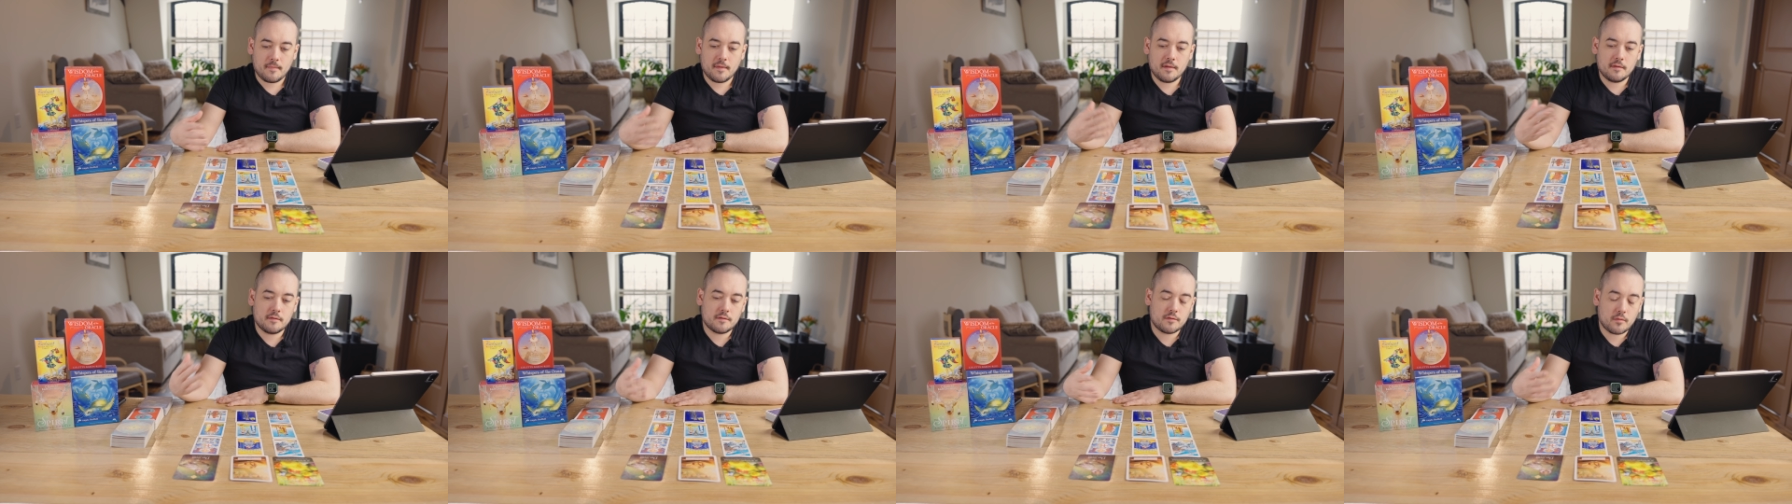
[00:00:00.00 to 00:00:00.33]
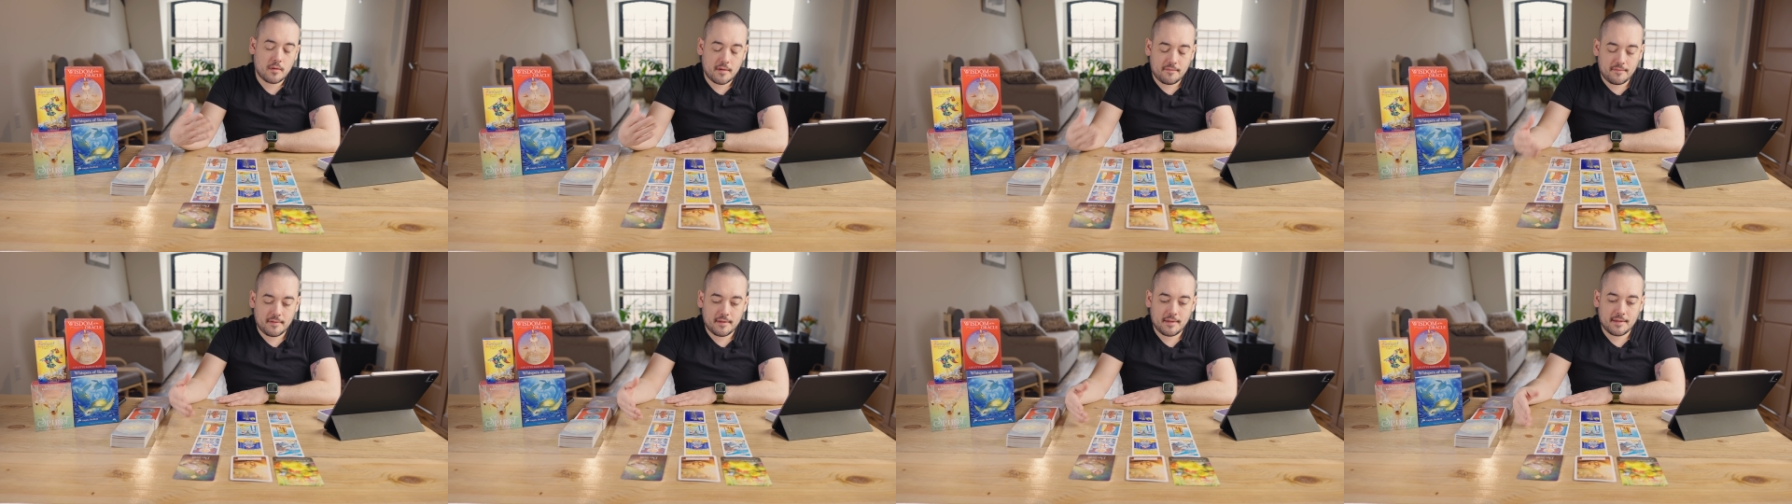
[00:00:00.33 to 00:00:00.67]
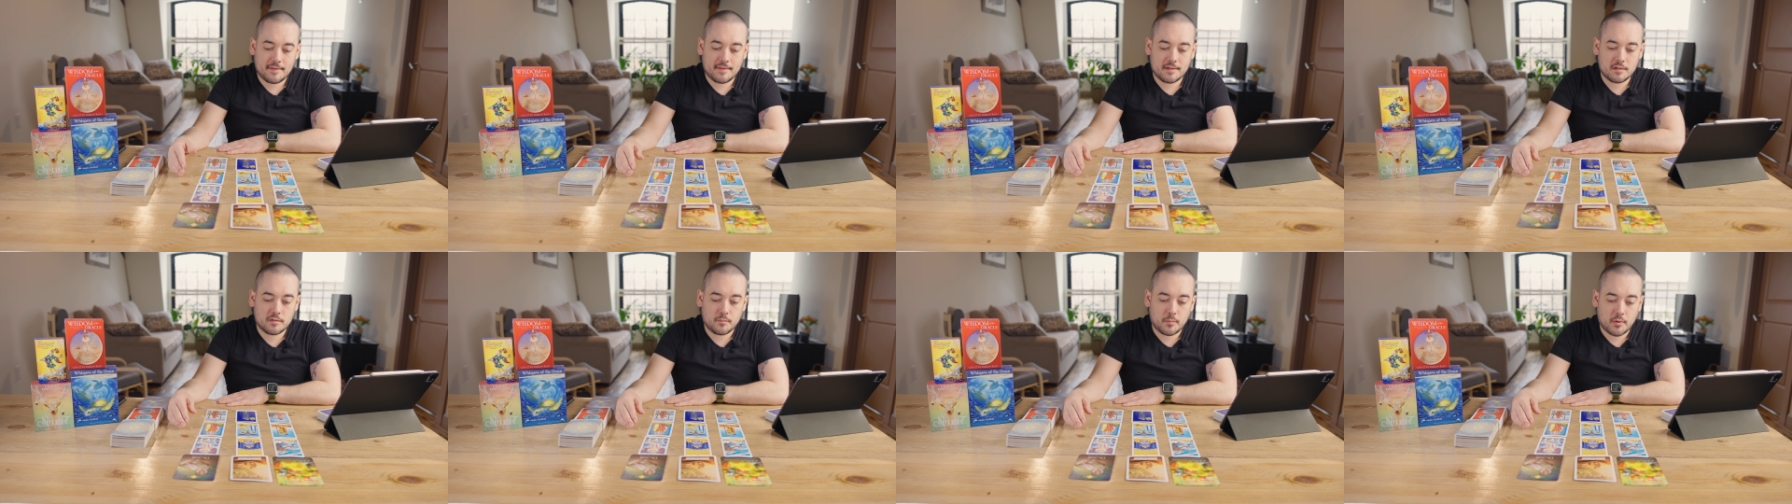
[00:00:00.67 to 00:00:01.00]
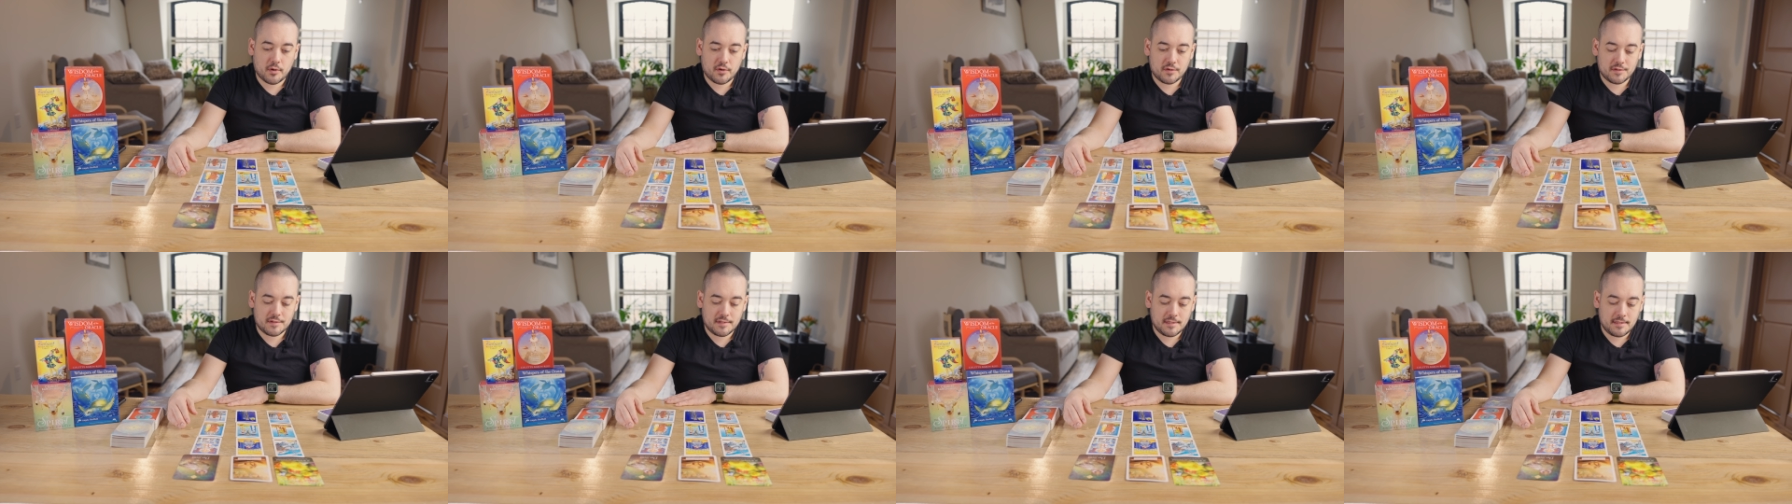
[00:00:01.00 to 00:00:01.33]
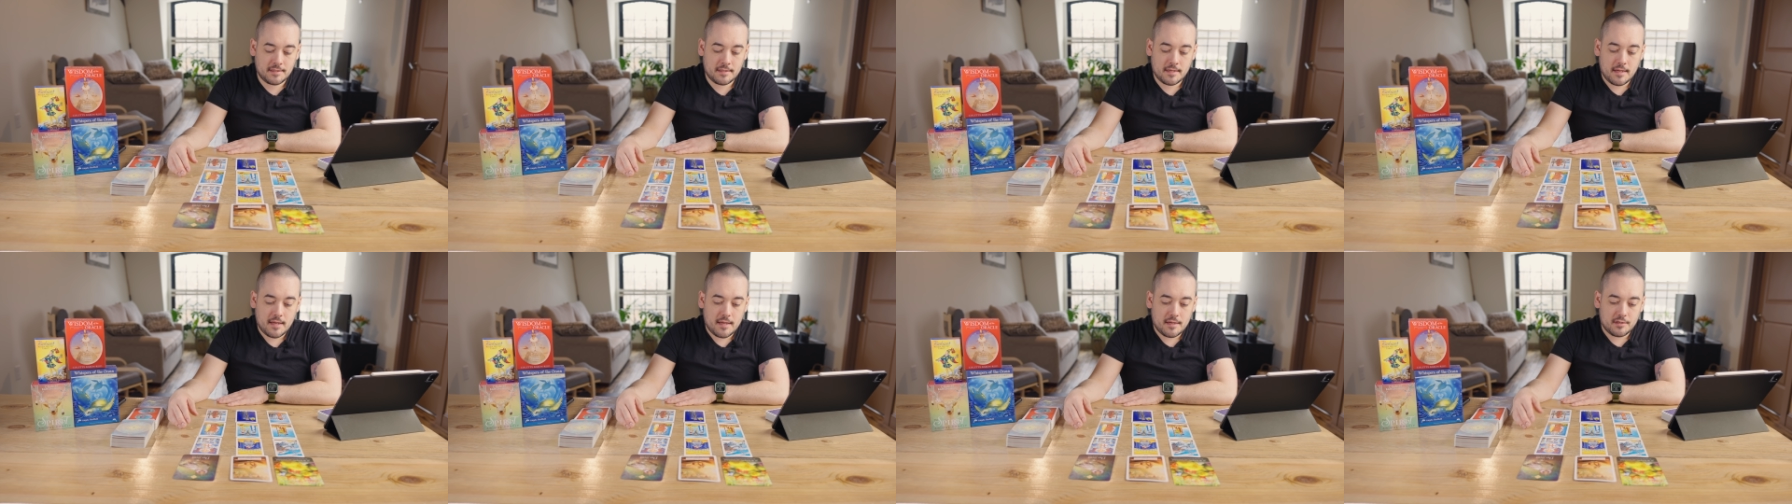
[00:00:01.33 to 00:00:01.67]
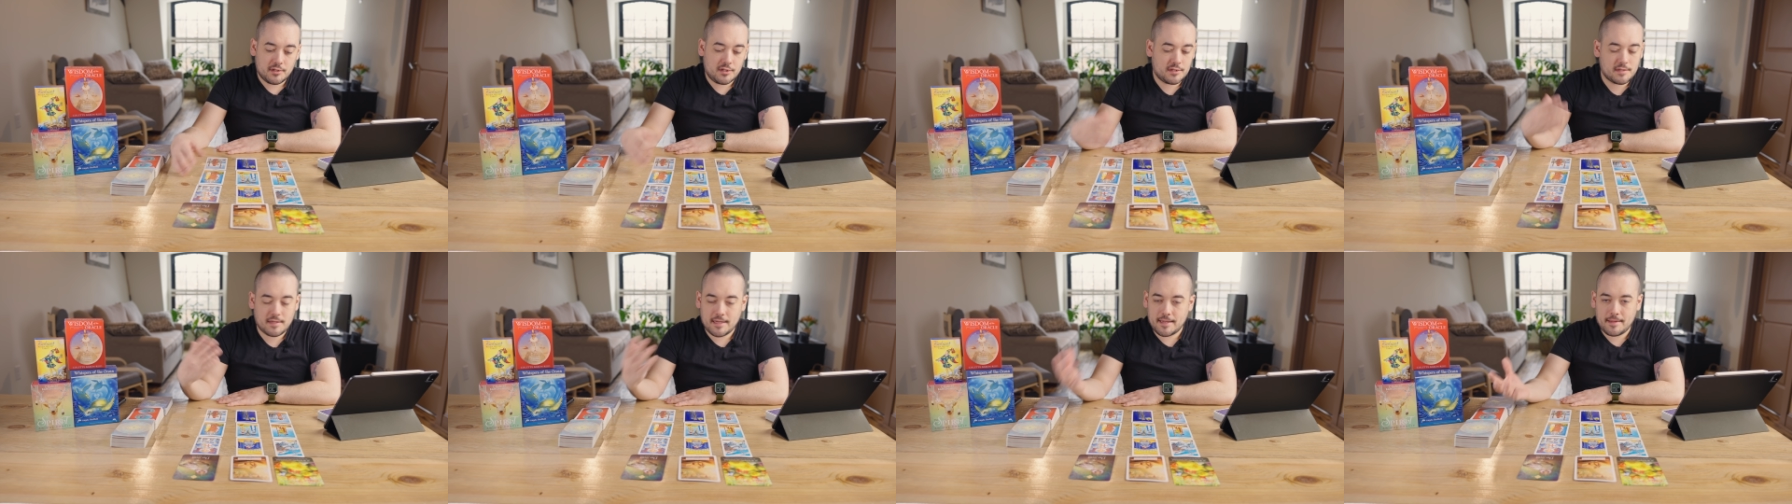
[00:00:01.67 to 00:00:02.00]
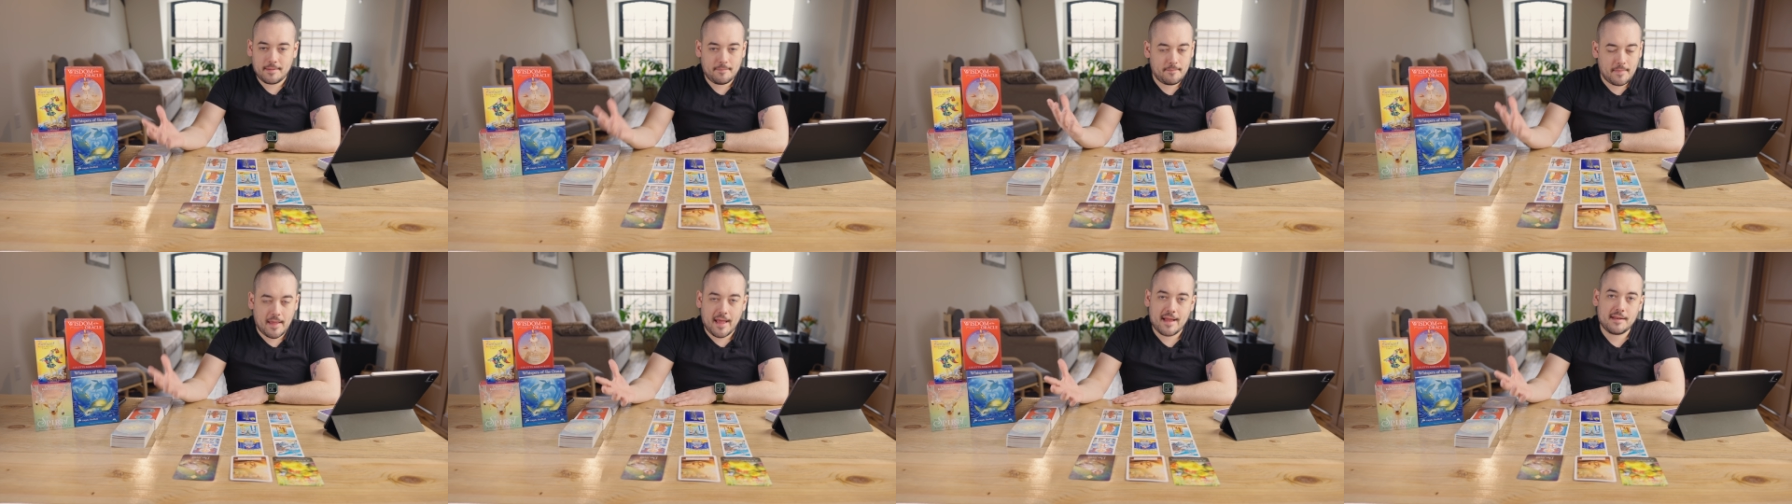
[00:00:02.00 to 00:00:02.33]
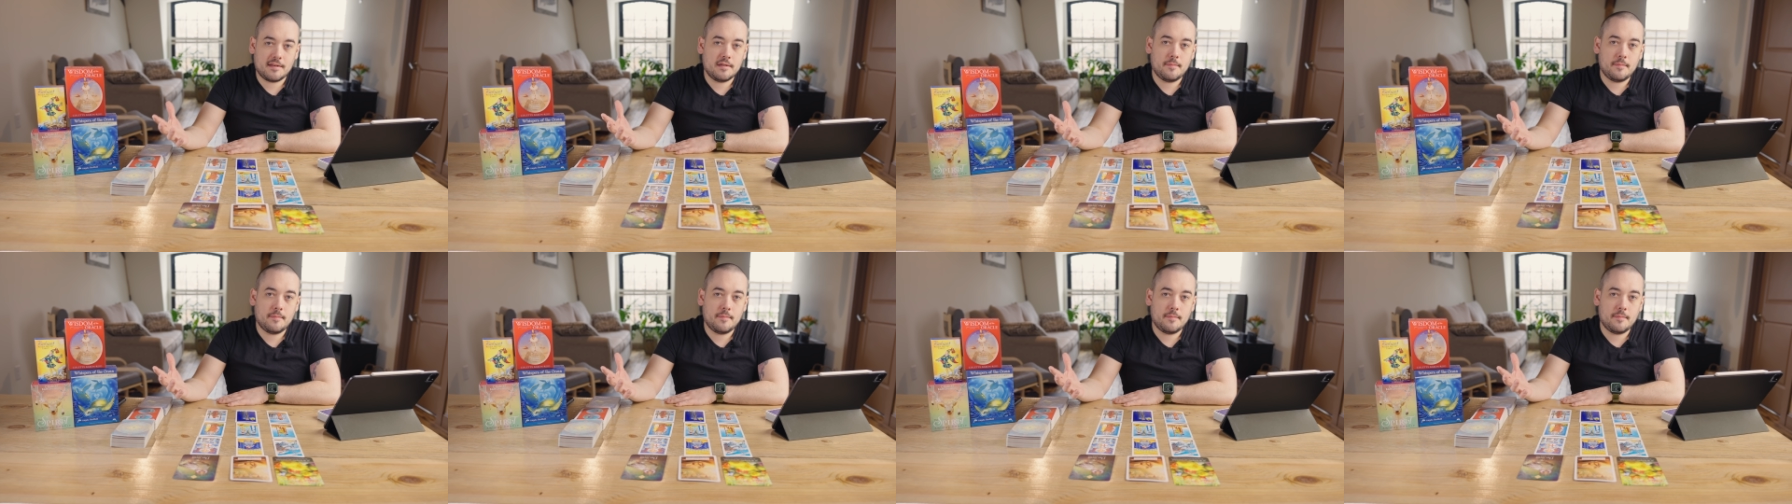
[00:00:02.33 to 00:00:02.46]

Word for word: So I feel like this person just like had